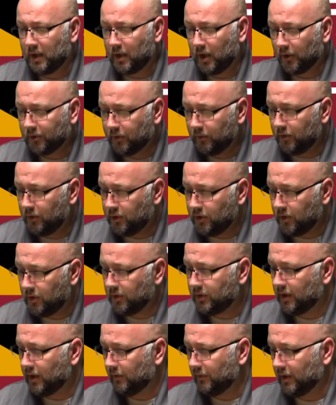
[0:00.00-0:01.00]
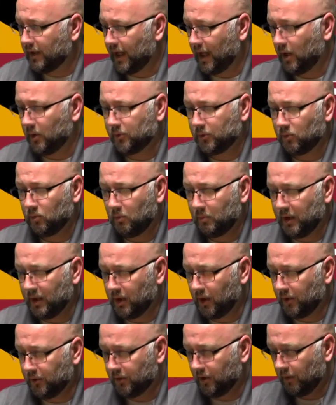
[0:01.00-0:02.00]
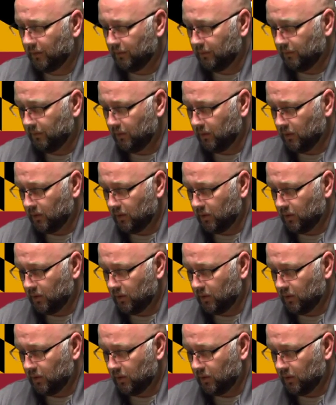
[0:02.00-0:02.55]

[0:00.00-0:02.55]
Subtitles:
because of the unity of the council, and because of